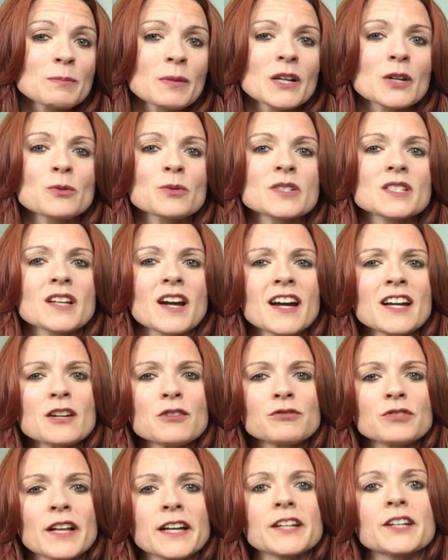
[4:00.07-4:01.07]
but it was kind
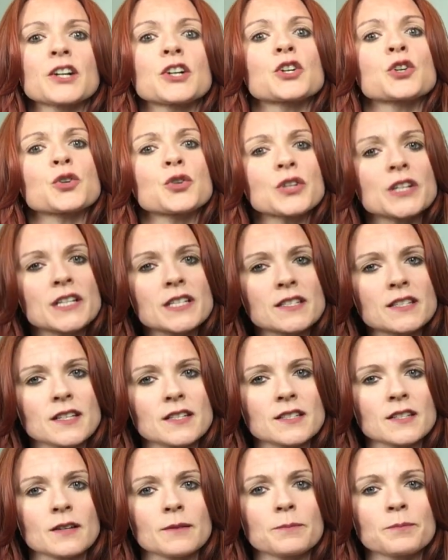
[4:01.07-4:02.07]
of like a
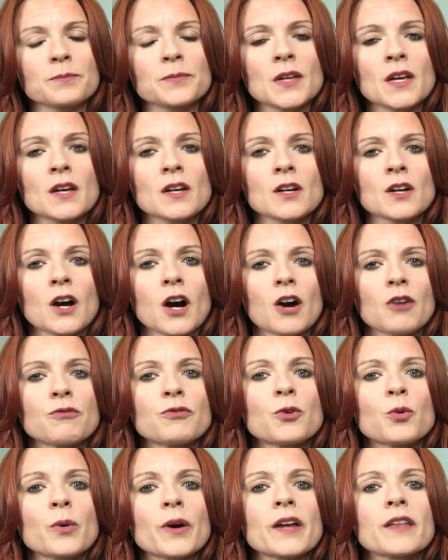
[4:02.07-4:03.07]
criticism
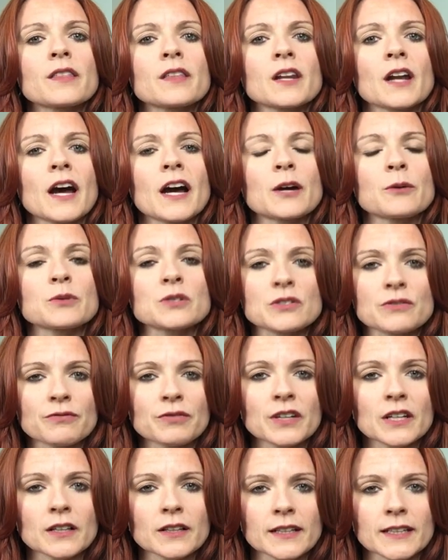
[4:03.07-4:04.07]
of the way that I was
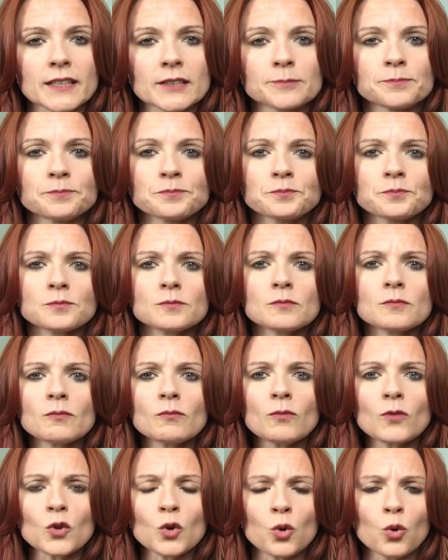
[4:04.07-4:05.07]
feeling,
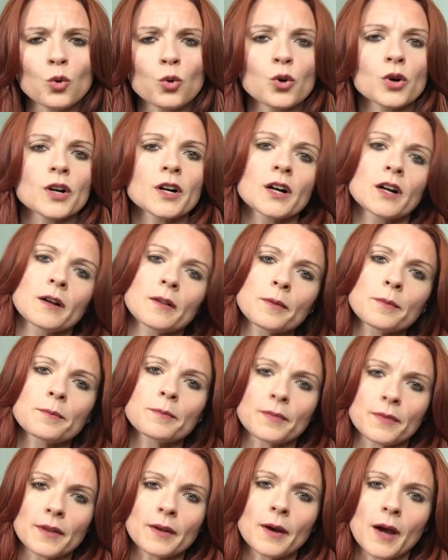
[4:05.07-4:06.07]
or
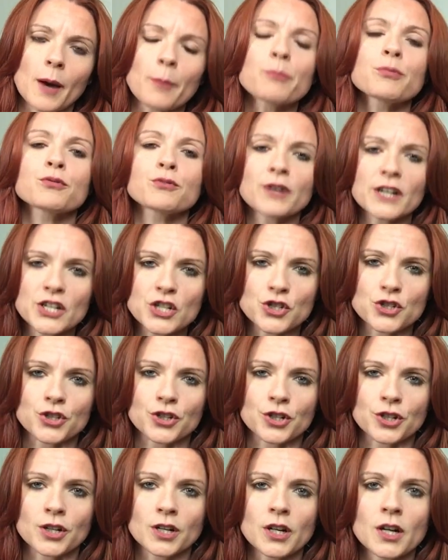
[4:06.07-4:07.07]
a
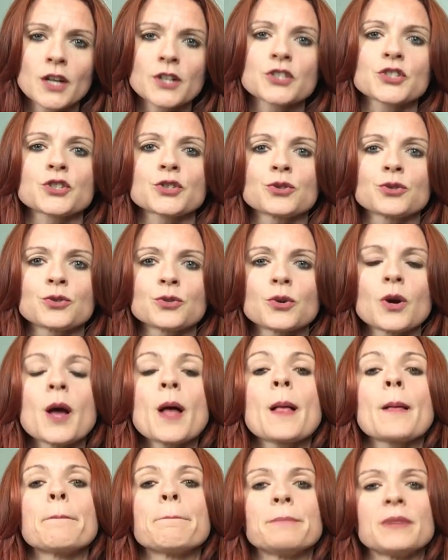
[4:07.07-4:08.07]
pressure to
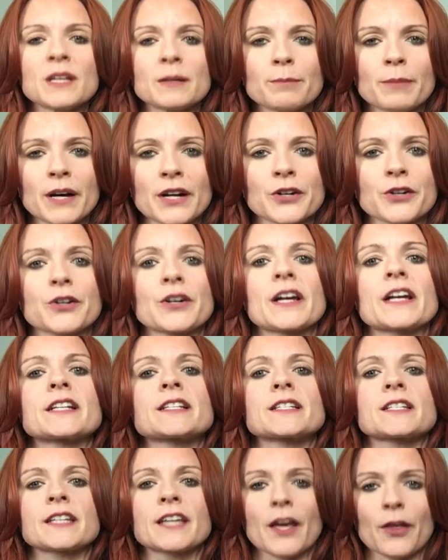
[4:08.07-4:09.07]
be better
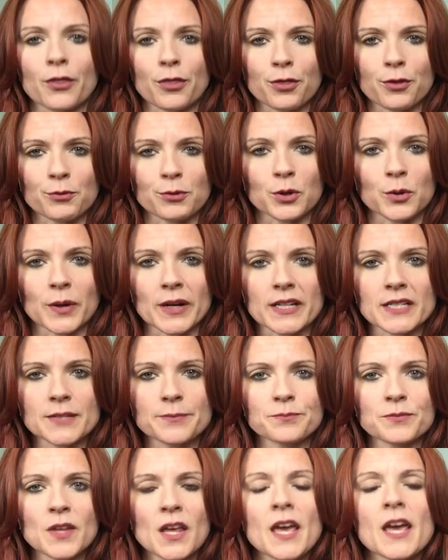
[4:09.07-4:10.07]
and to get through it.
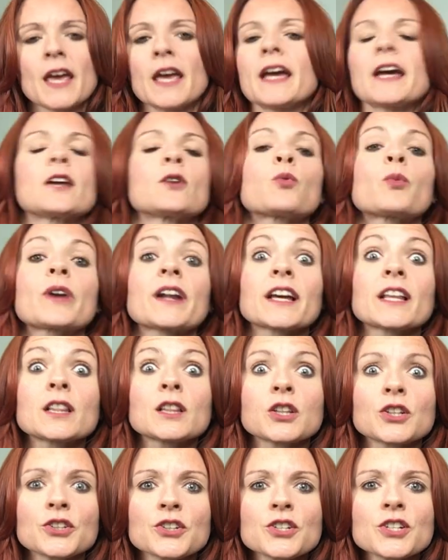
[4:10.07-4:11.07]
And what I
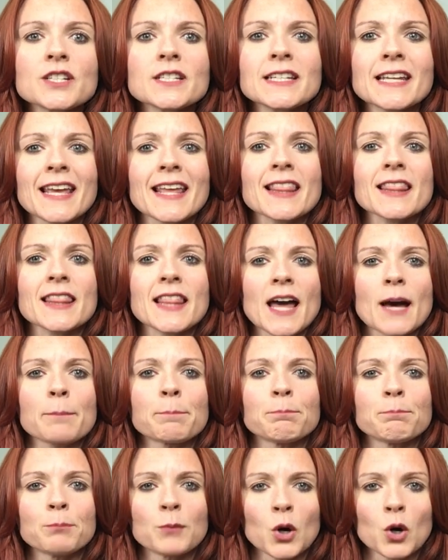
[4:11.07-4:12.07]
learned in that
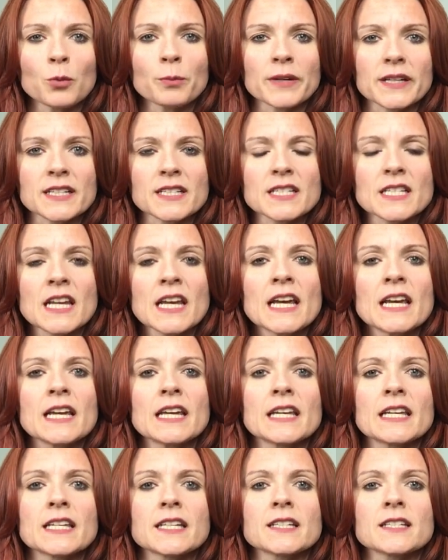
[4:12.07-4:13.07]
moment
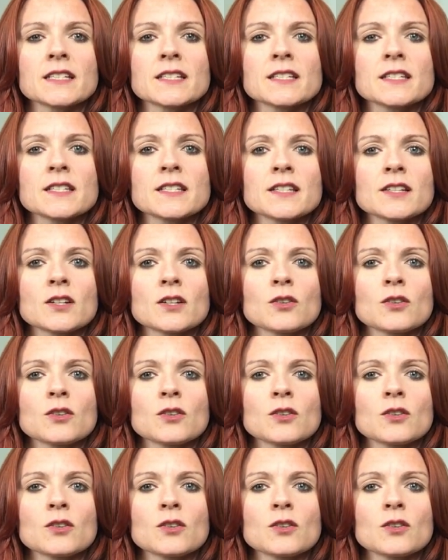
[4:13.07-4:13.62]
is